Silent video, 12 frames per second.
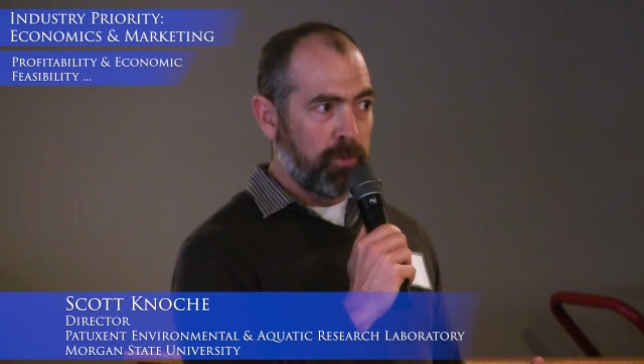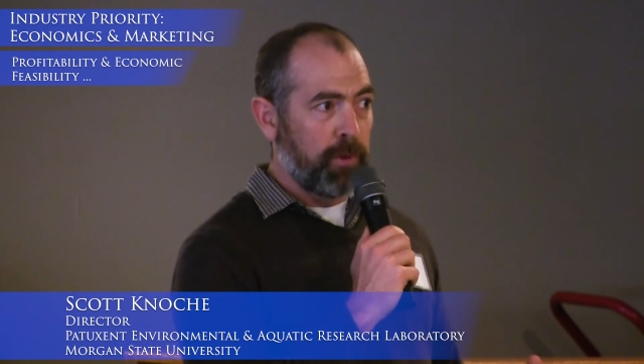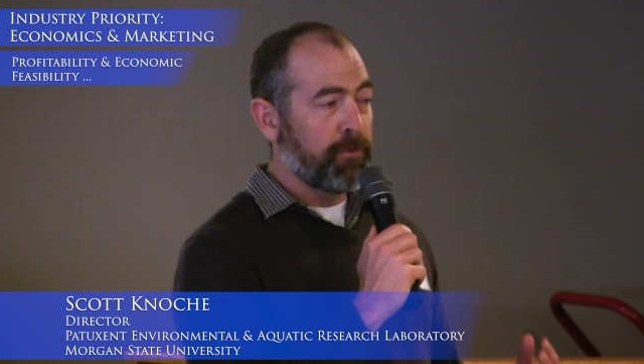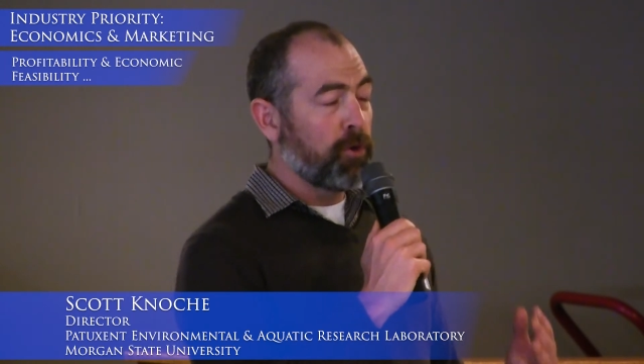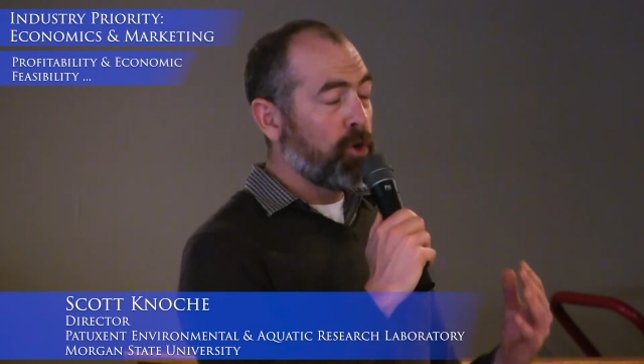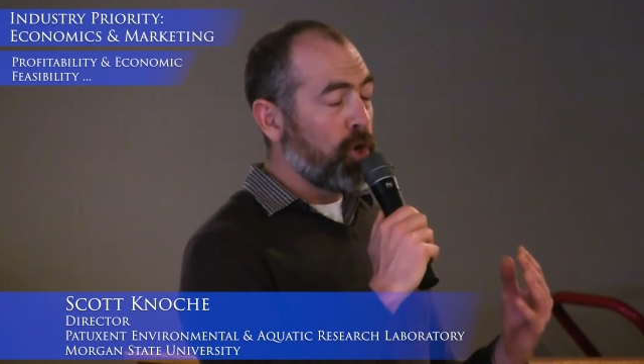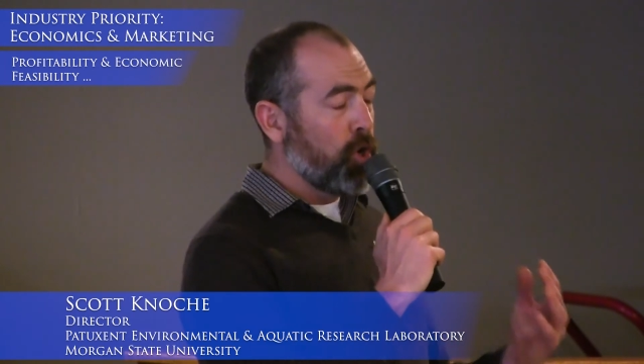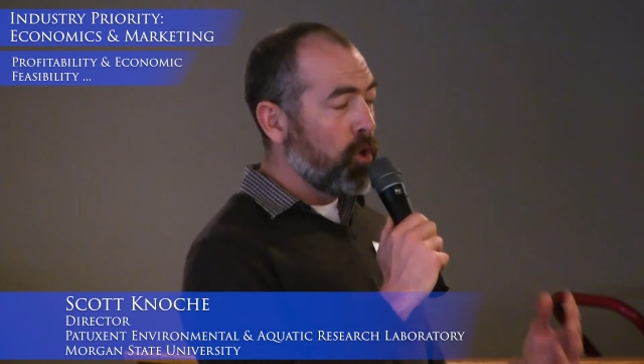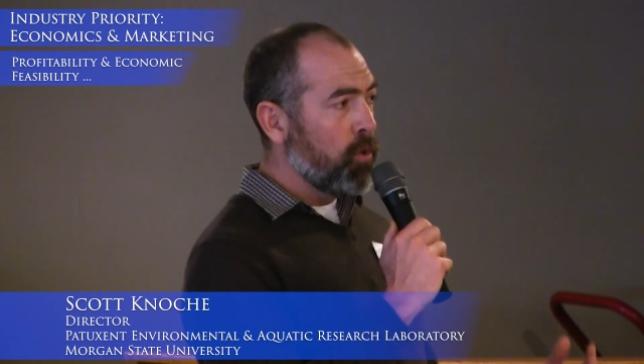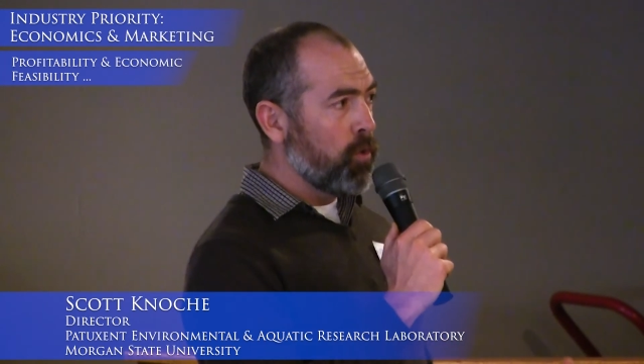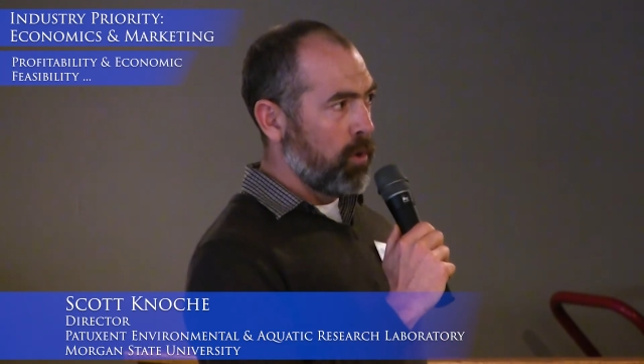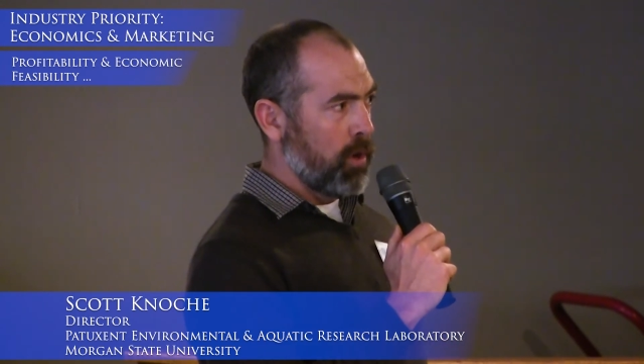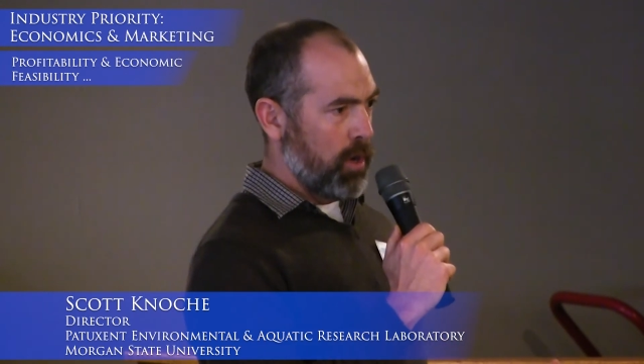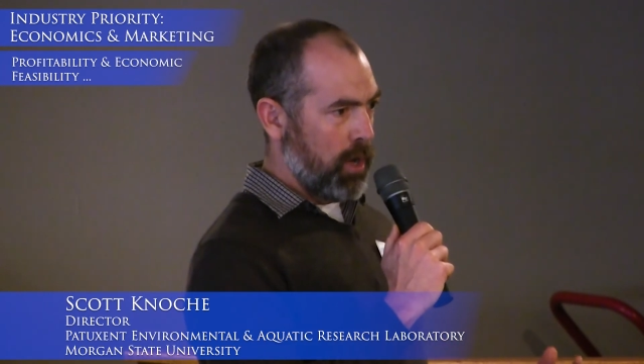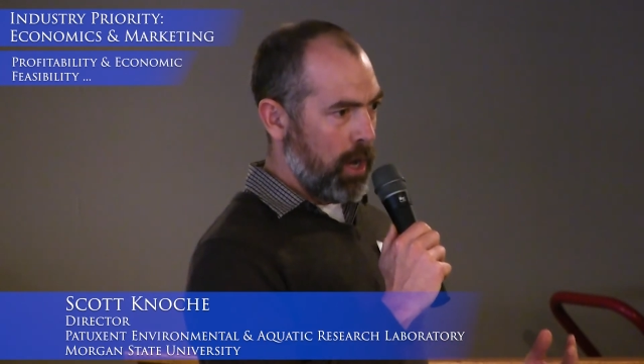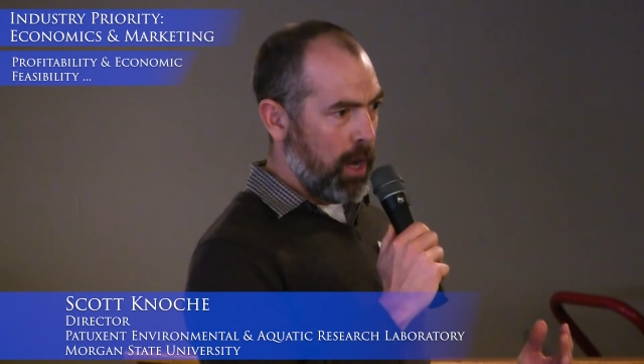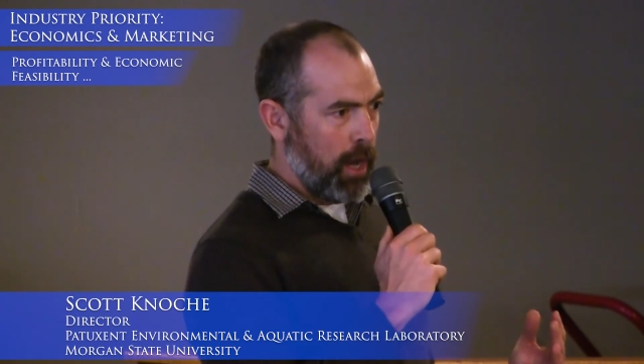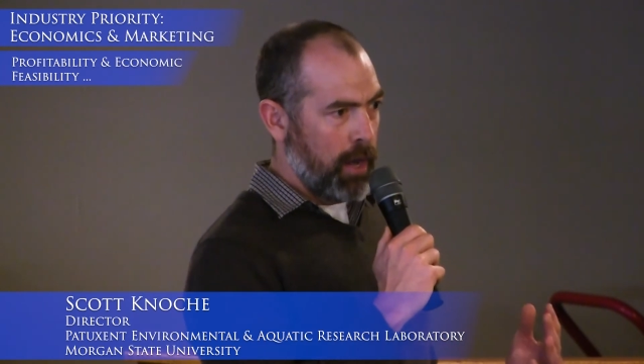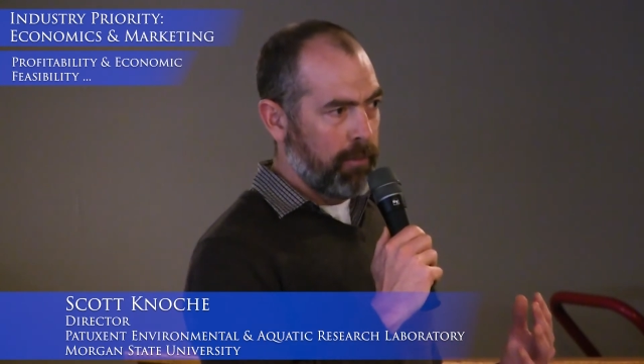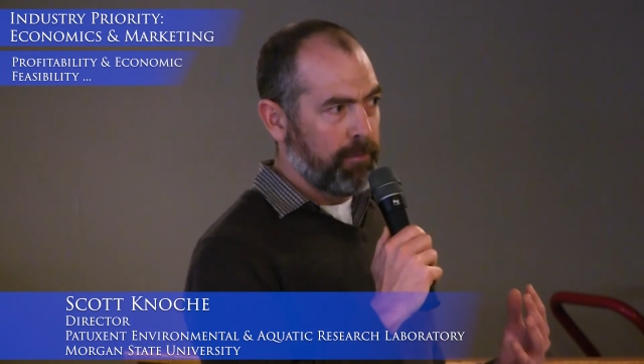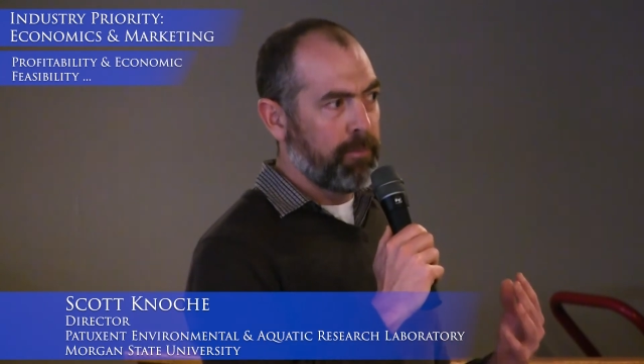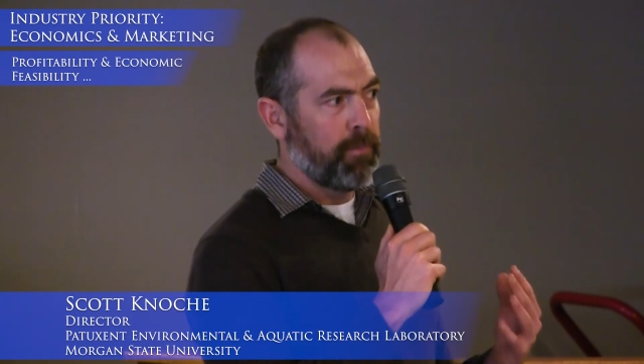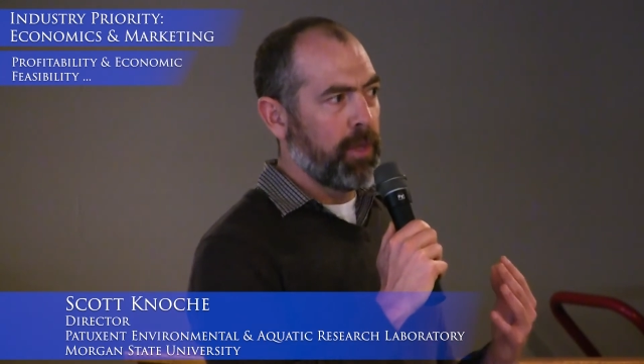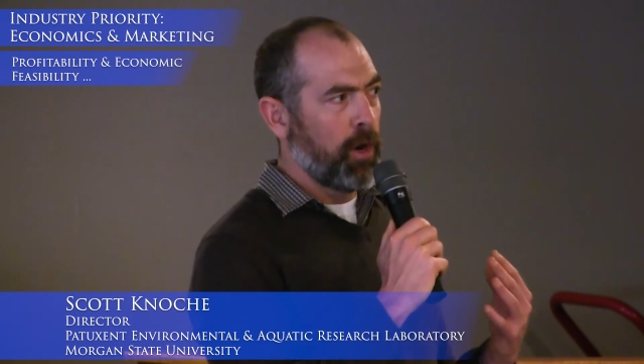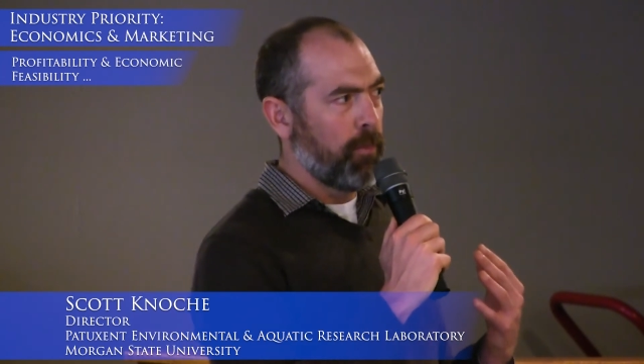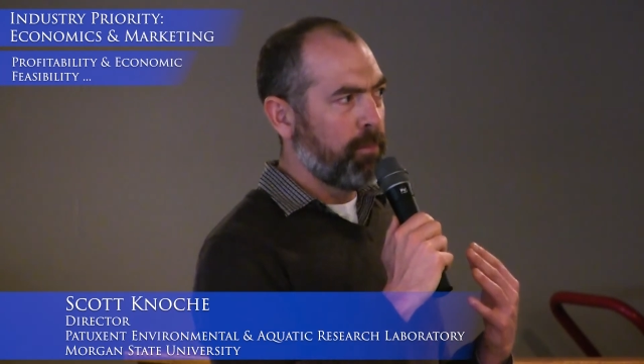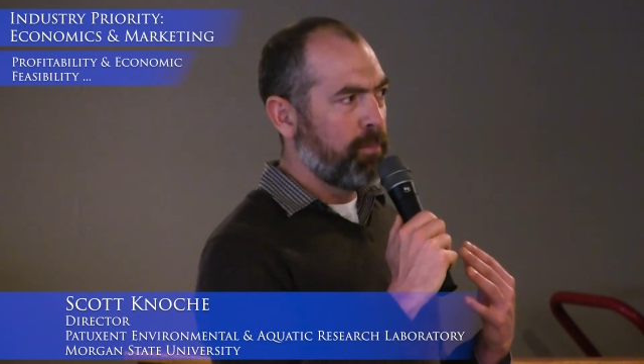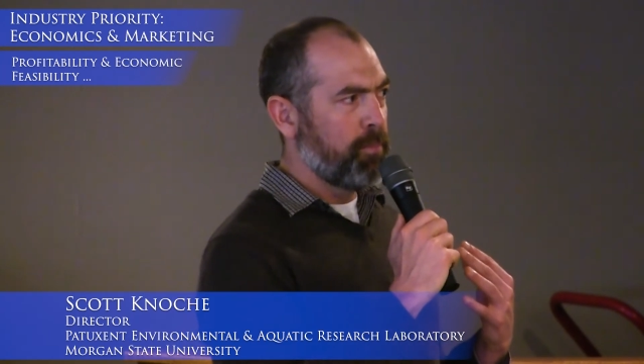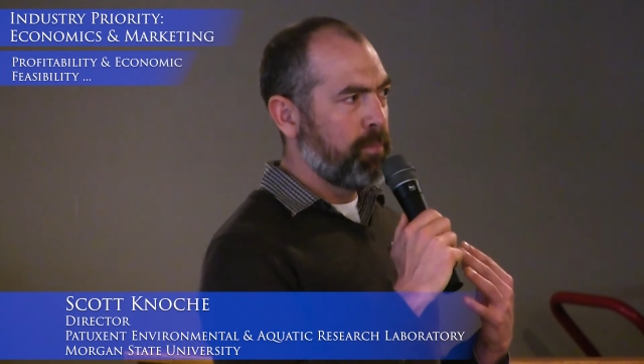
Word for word: but for new, uh, you know,